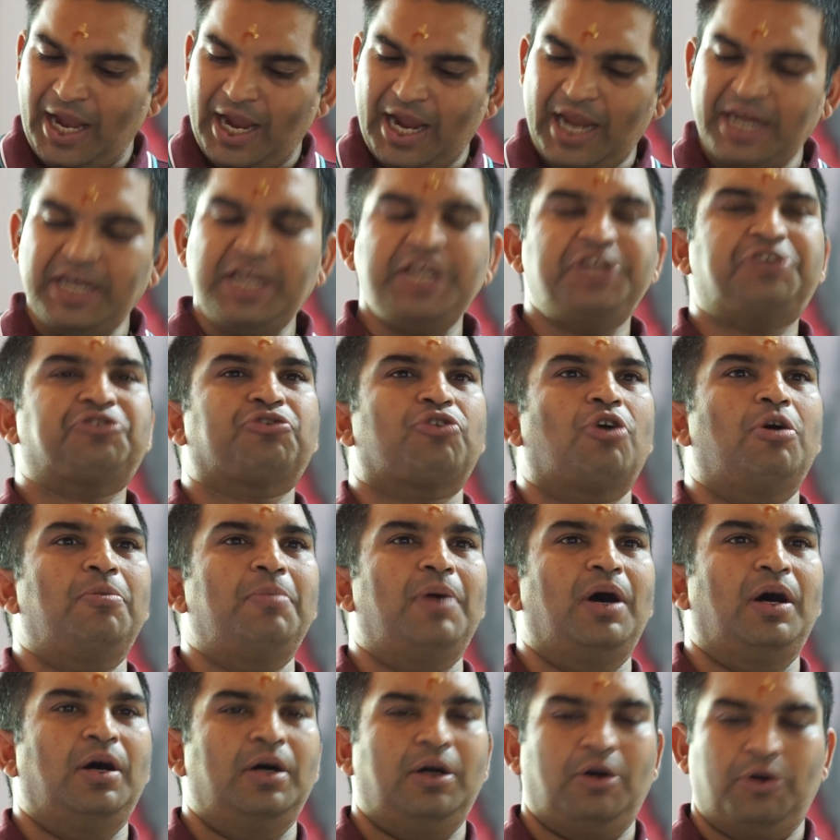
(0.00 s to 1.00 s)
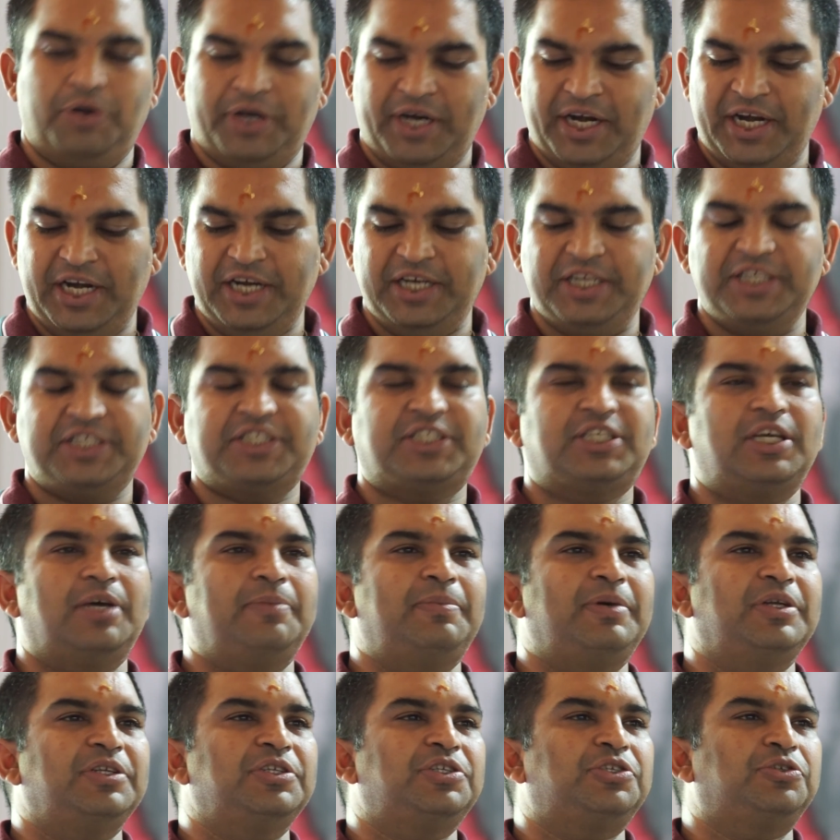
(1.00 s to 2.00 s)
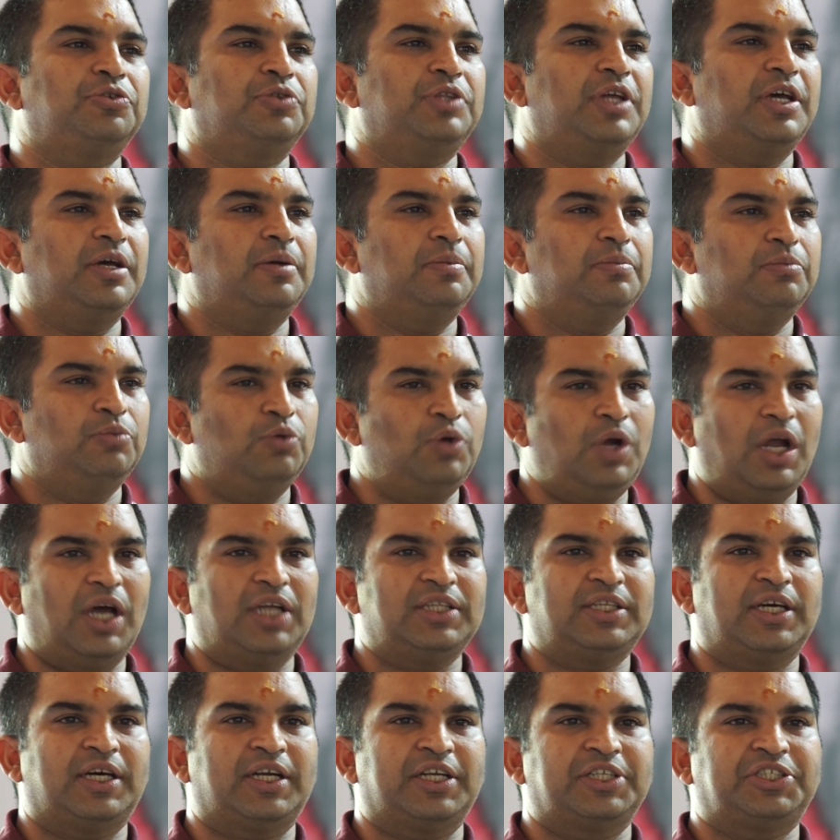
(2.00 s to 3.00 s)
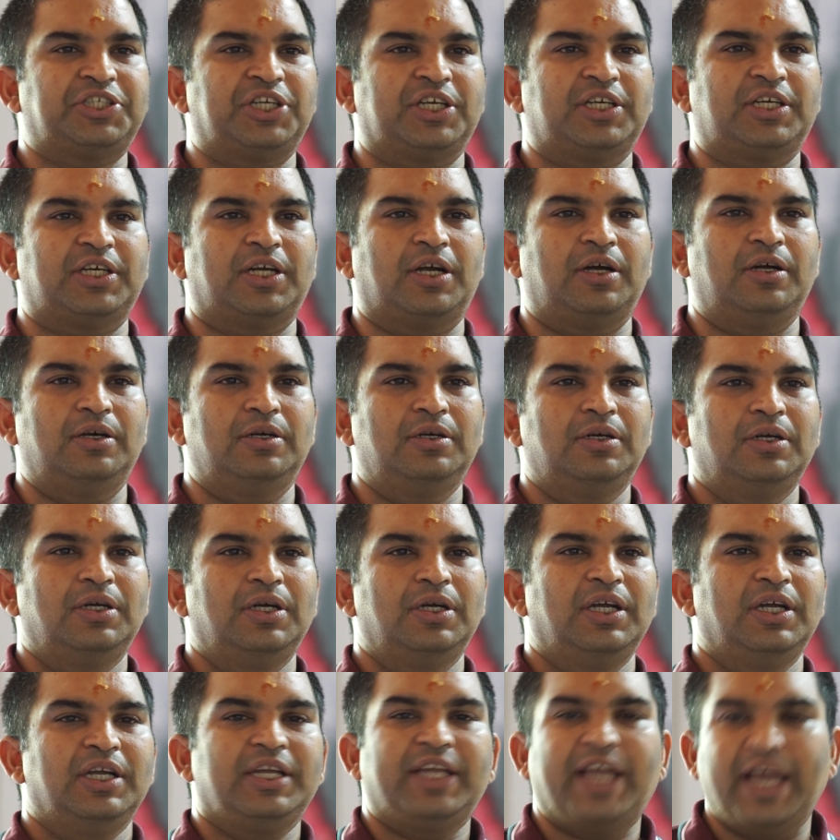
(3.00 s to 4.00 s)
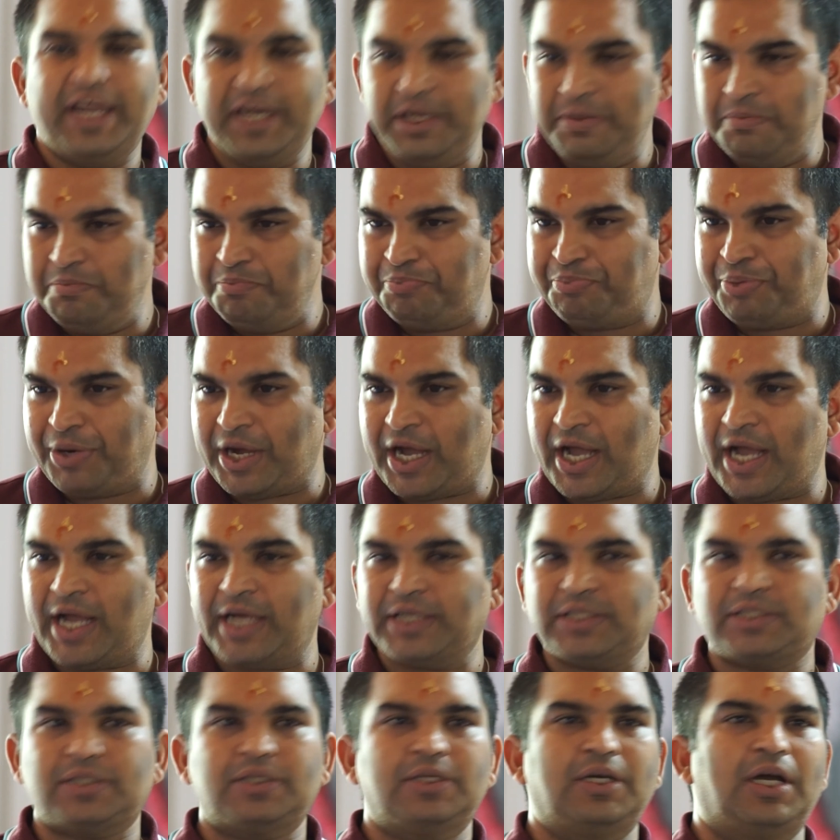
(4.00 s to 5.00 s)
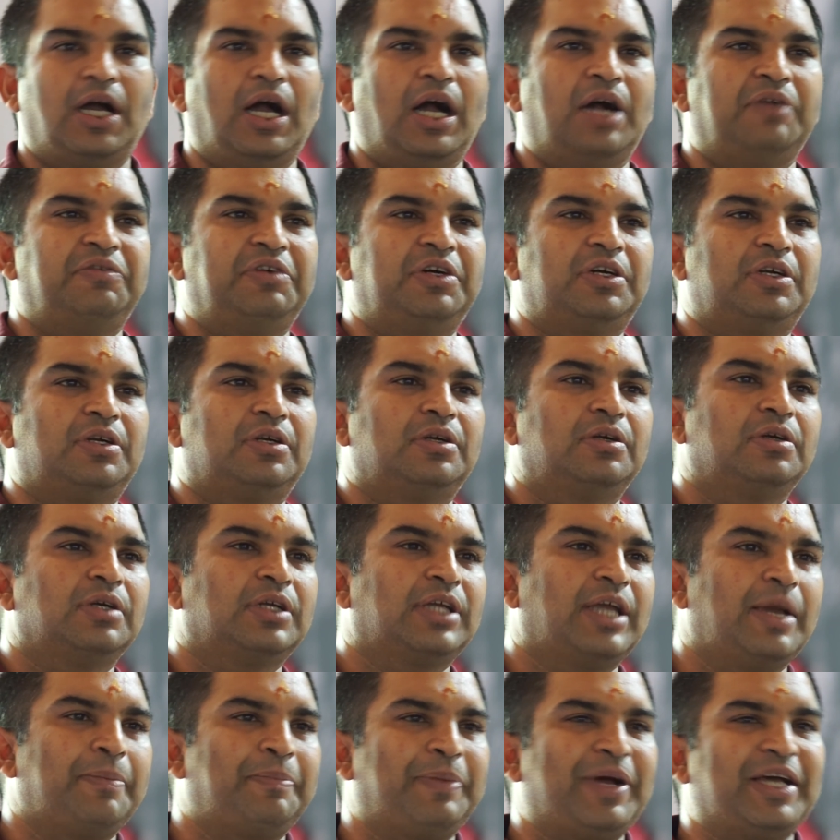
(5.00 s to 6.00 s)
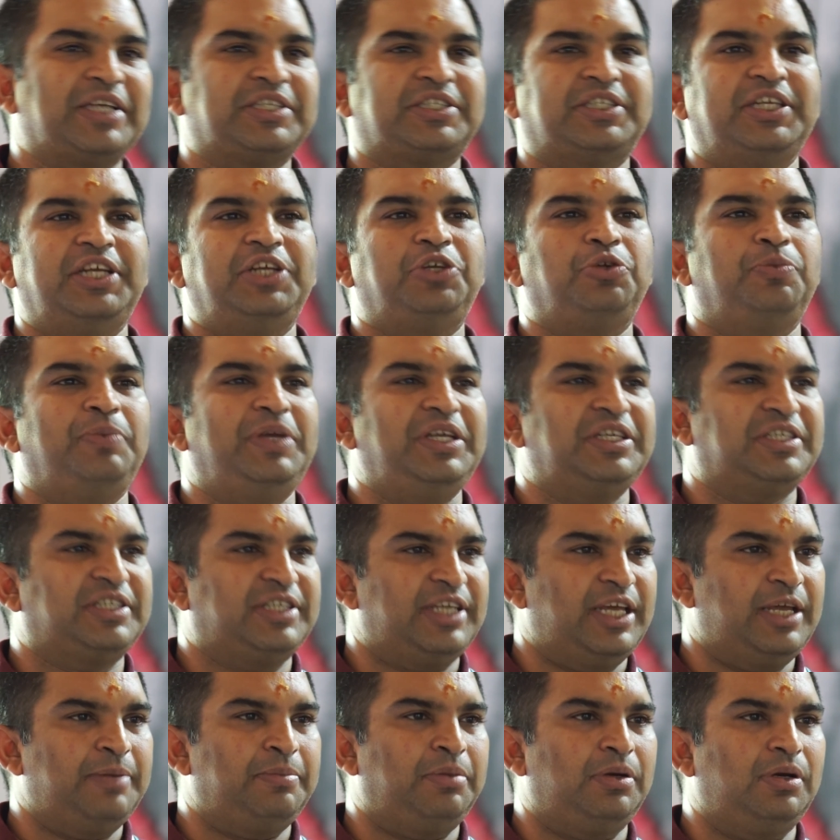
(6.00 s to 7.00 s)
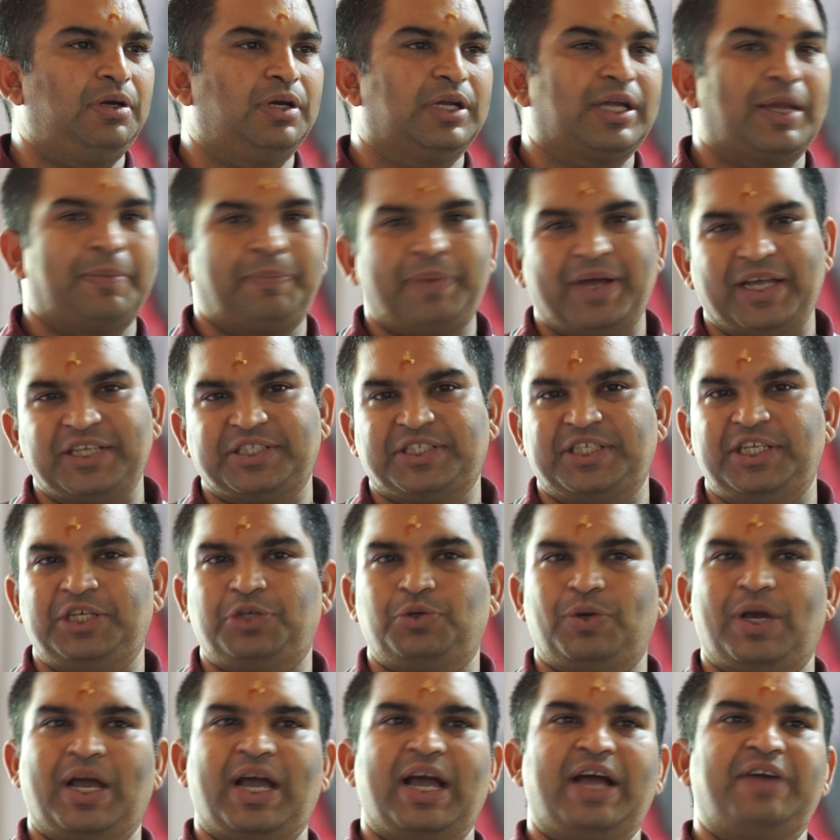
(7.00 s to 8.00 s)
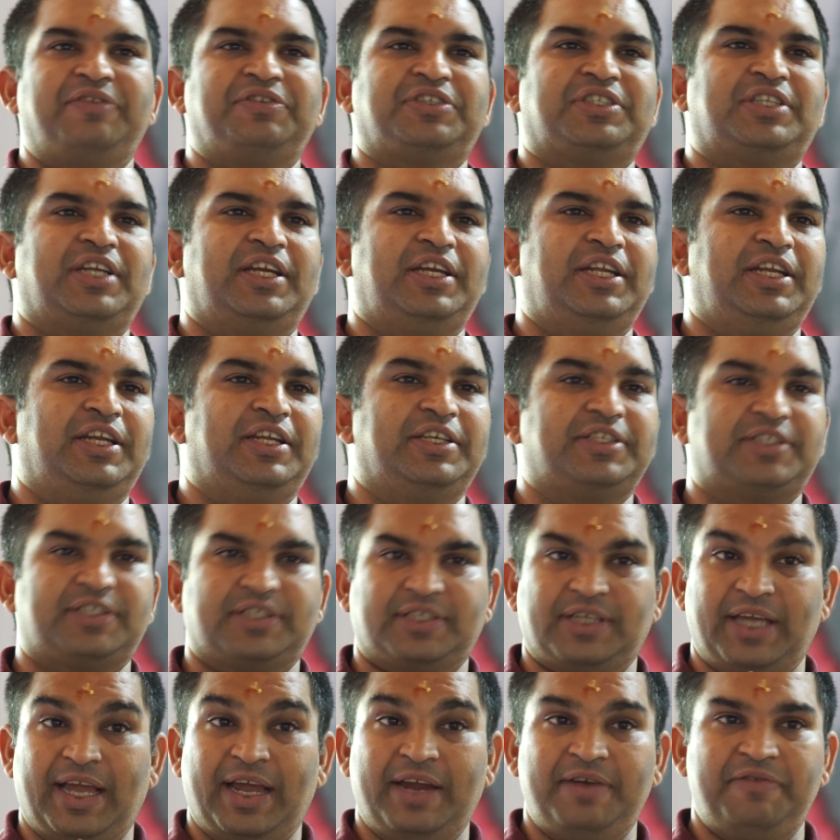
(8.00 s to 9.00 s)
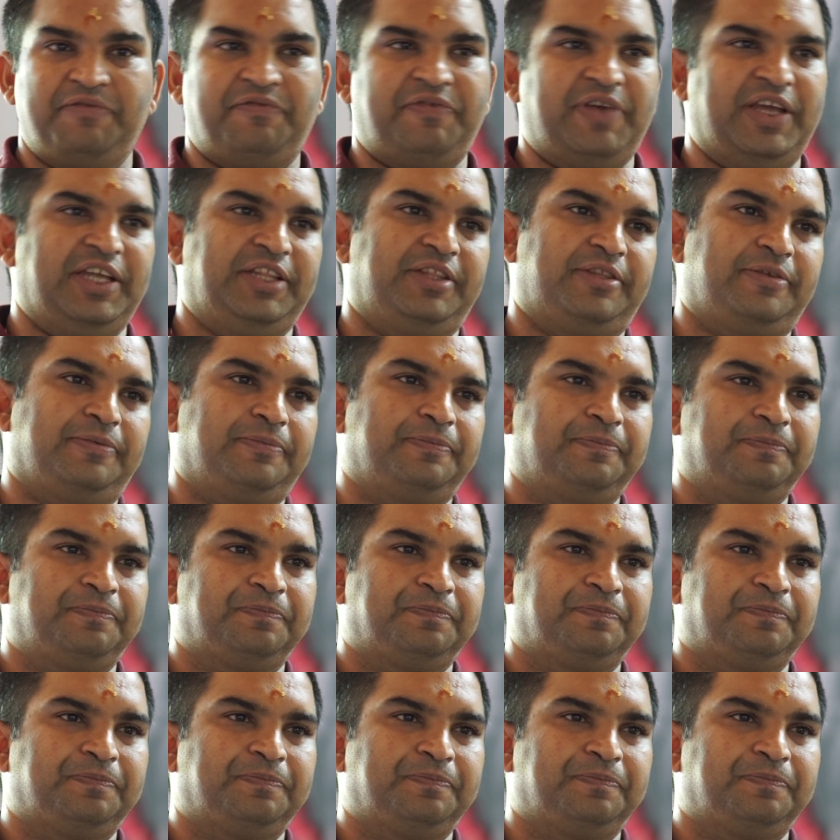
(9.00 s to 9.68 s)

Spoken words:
Any trauma or any disturbance to the Mooladhara Chakra can impact our capacity to be stable, capacity to have steadiness and faith.